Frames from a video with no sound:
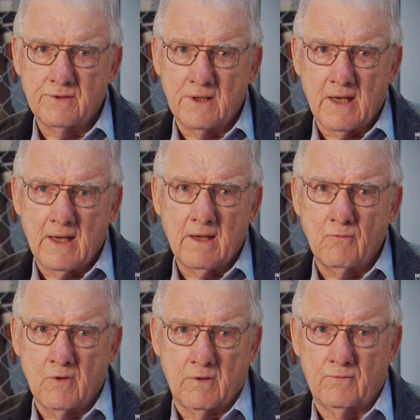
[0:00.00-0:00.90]
that I
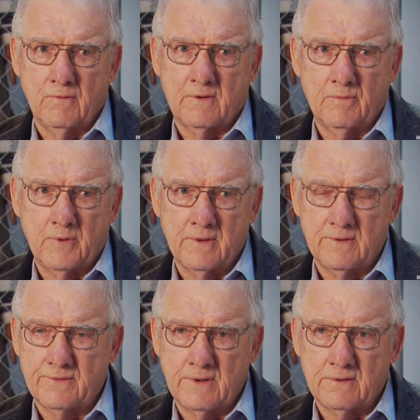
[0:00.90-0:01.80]
worked with the
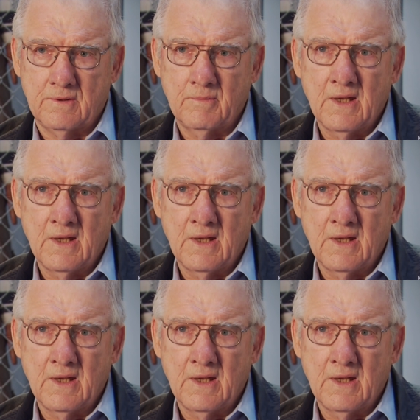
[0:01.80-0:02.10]
prison system,